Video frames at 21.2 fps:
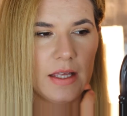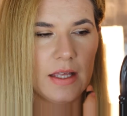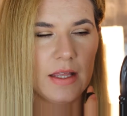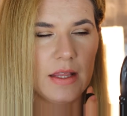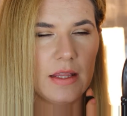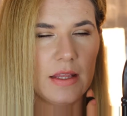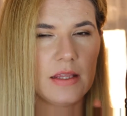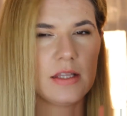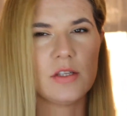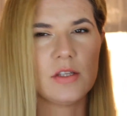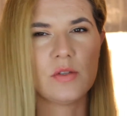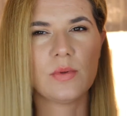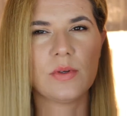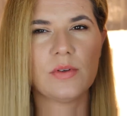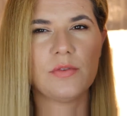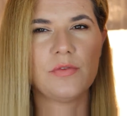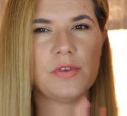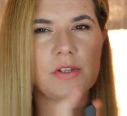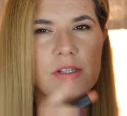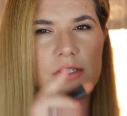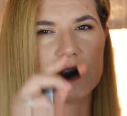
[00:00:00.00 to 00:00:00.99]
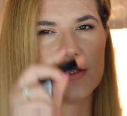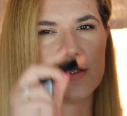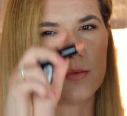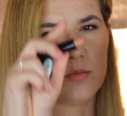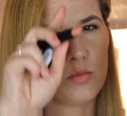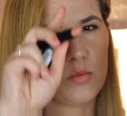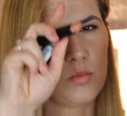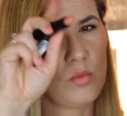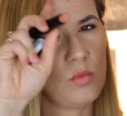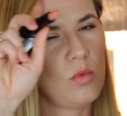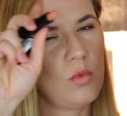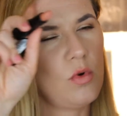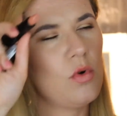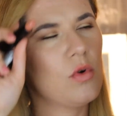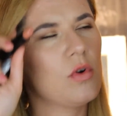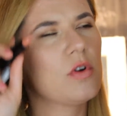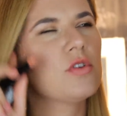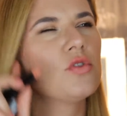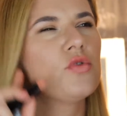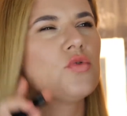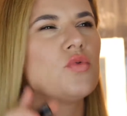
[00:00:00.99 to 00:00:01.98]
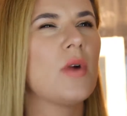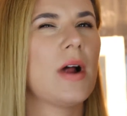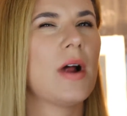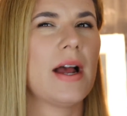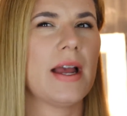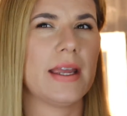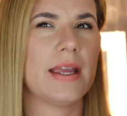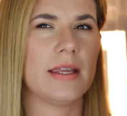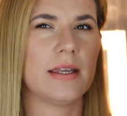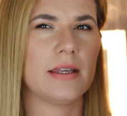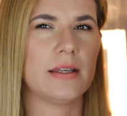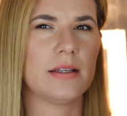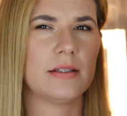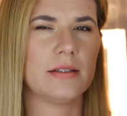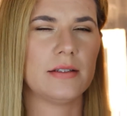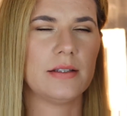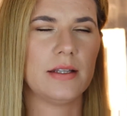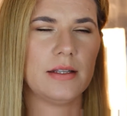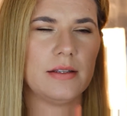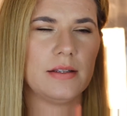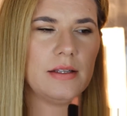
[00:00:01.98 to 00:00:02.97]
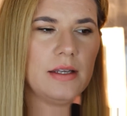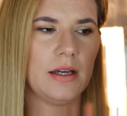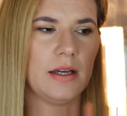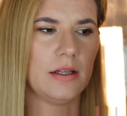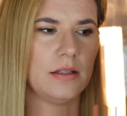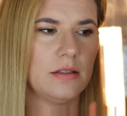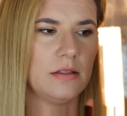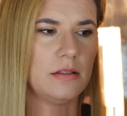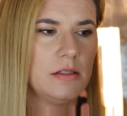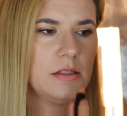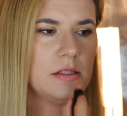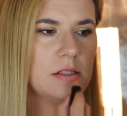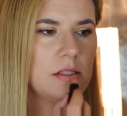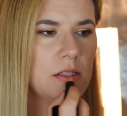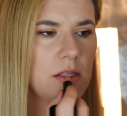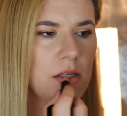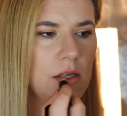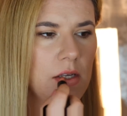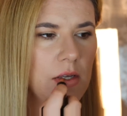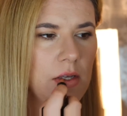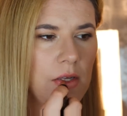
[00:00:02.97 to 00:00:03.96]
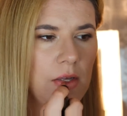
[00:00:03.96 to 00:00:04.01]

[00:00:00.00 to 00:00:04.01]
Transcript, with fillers: And this one feels more drying than the others,